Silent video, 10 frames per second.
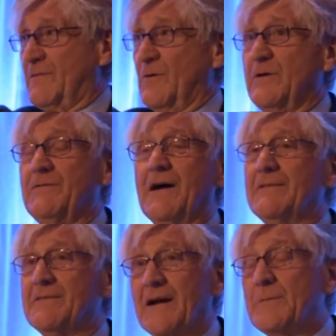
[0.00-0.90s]

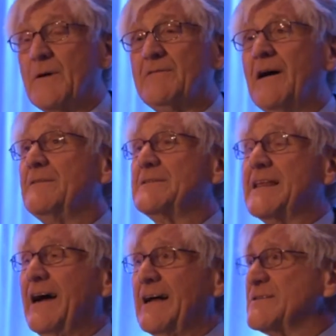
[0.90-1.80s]
thirty-five divided by five is
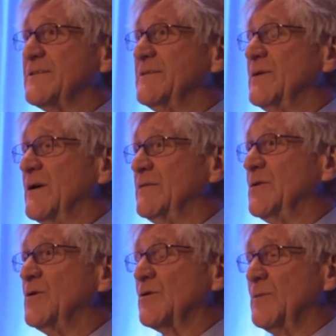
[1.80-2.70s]
the odds of a, of
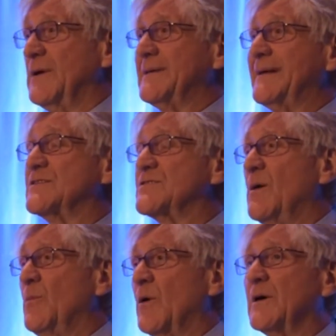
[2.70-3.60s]
a nuclear meltdown
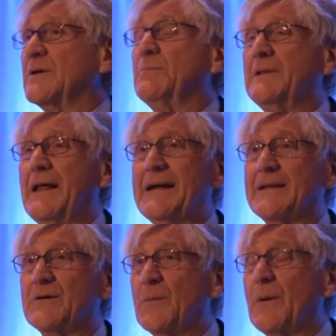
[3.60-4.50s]
somewhere on the
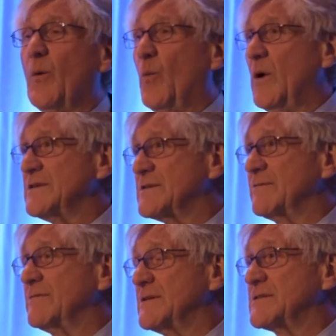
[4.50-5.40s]
planet are about once
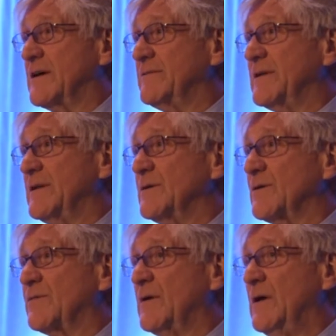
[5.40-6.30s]
every seven
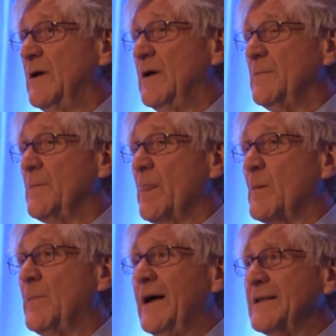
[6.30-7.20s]
years.
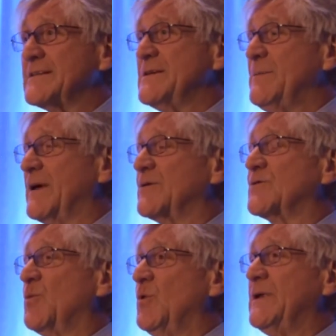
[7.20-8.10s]

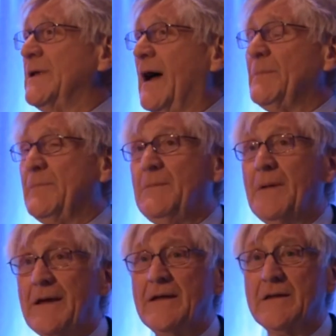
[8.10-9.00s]
Policymakers would not be
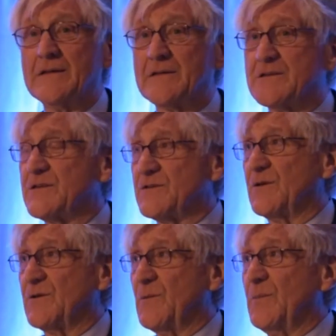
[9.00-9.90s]
making the
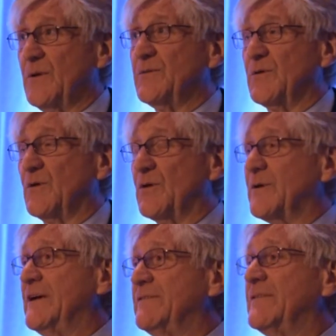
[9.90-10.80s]
decision to build
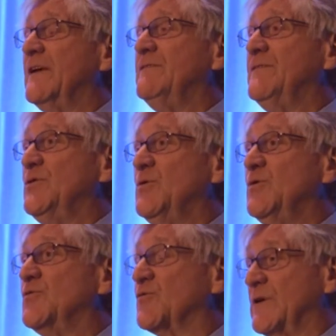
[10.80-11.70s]
nuclear if they
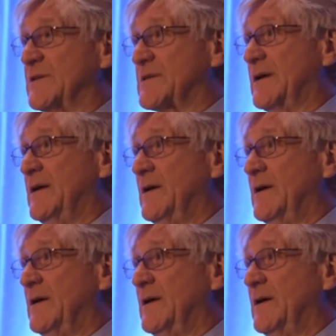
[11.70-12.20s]
viewed risk